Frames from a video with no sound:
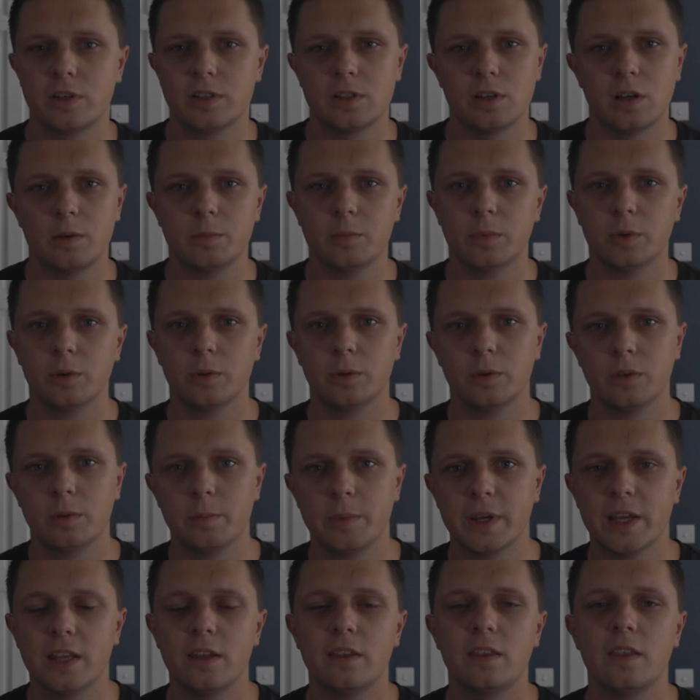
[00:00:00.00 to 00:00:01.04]
example, at the
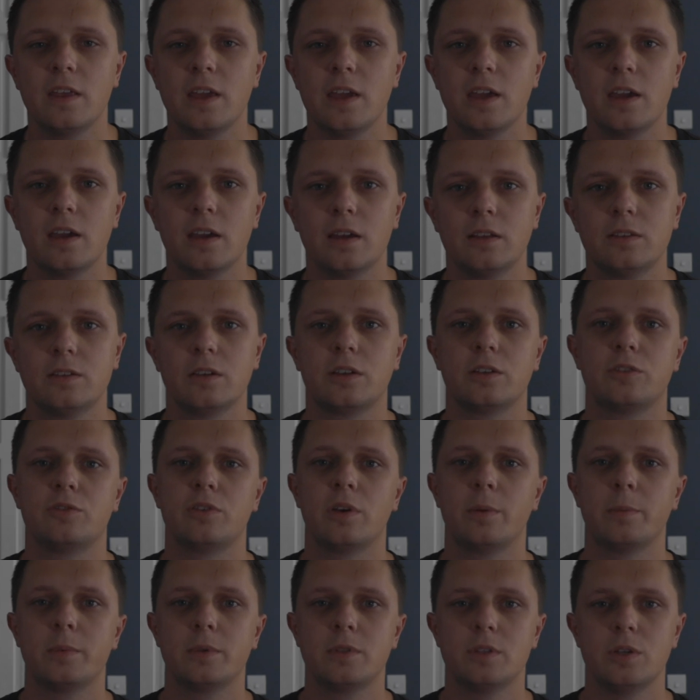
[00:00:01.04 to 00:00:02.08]
beginning of the year, I took a
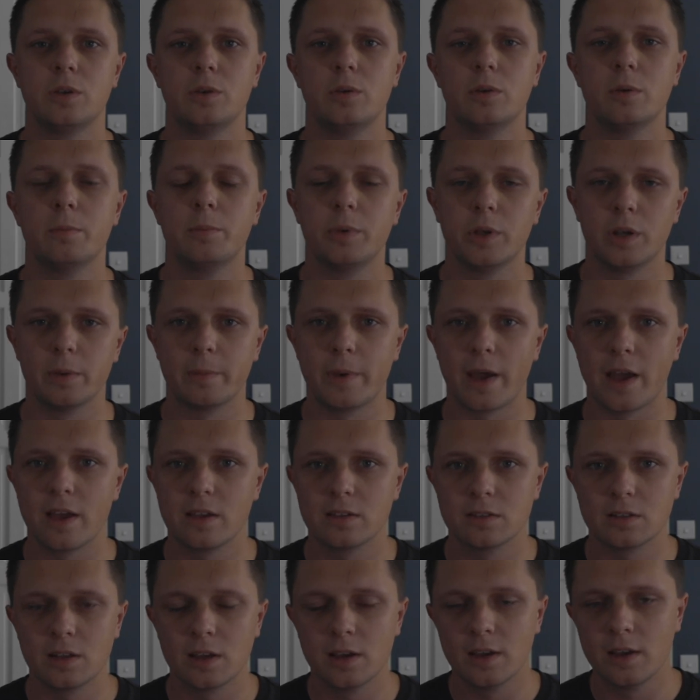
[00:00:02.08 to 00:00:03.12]
trip to
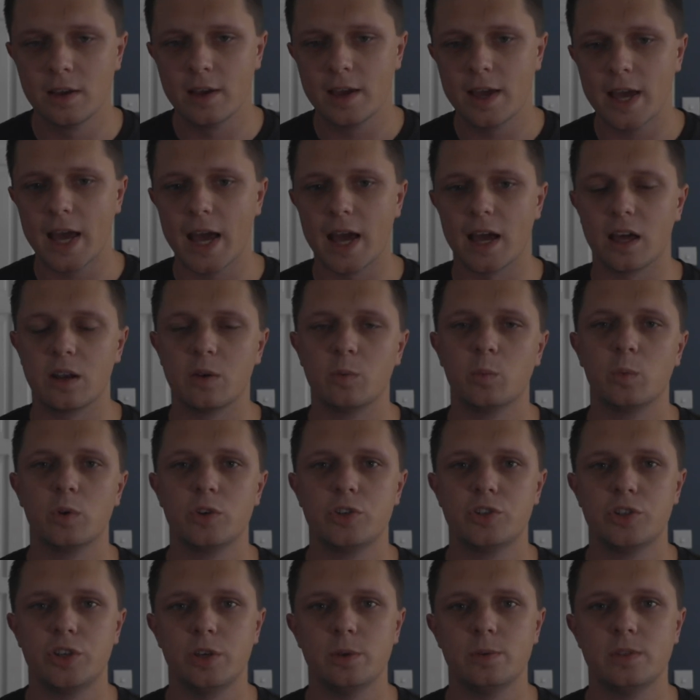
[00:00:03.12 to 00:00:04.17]
Budapest and was
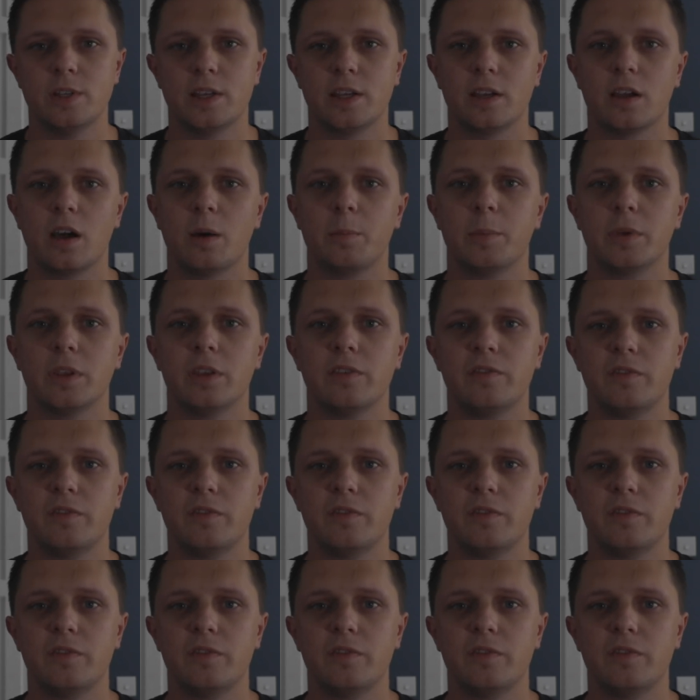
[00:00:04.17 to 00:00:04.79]
shooting up at the